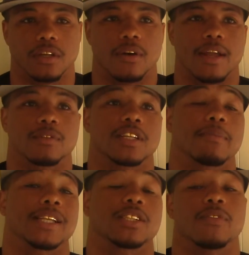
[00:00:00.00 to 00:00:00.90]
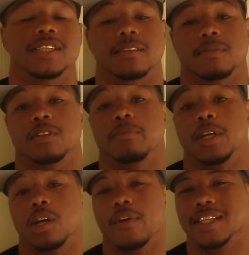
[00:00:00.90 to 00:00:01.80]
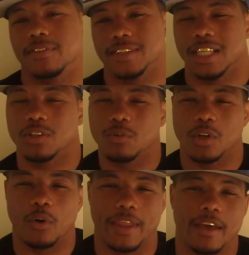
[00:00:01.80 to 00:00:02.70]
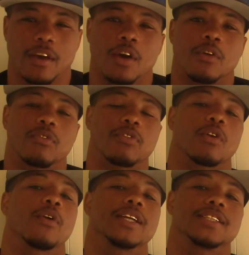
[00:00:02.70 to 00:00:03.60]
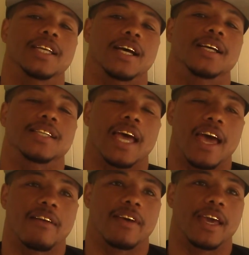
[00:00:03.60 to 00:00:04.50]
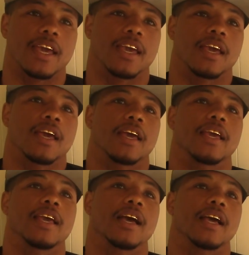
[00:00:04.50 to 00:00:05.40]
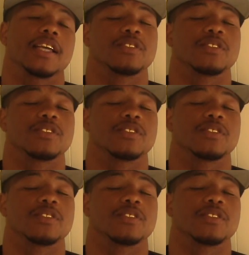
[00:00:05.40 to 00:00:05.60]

You know, I don't see myself attempting to be aggressive because I do know that Floyd does have a he uh,